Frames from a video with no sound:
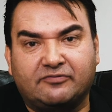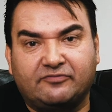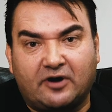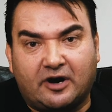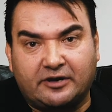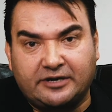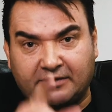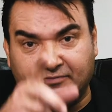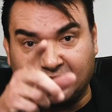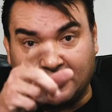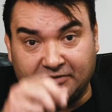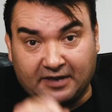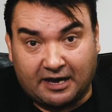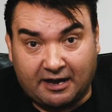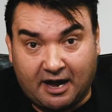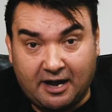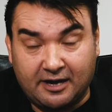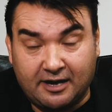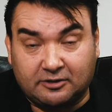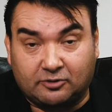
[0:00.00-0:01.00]
find out that they
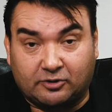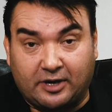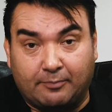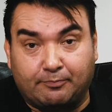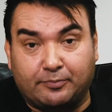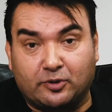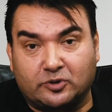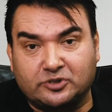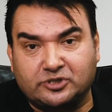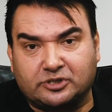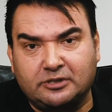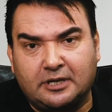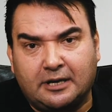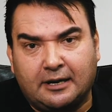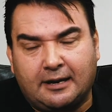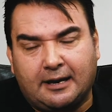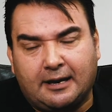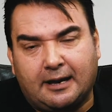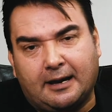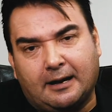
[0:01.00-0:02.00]
are a crap person,
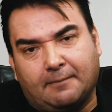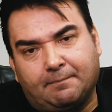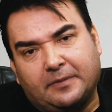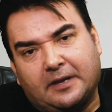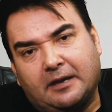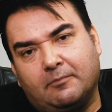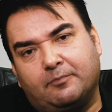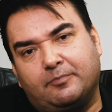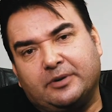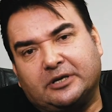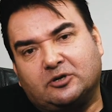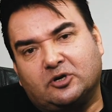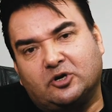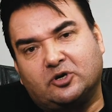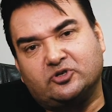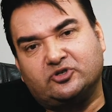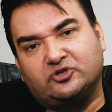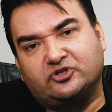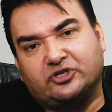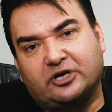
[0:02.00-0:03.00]

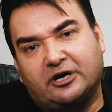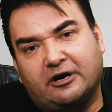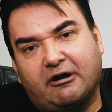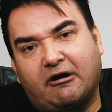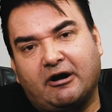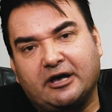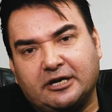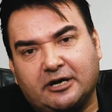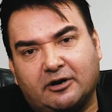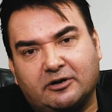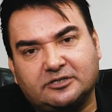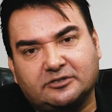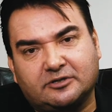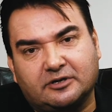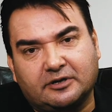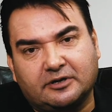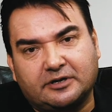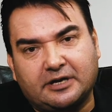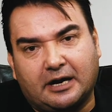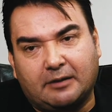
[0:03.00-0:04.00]
because I know it's
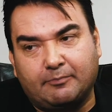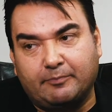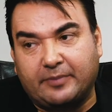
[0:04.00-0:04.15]
going to come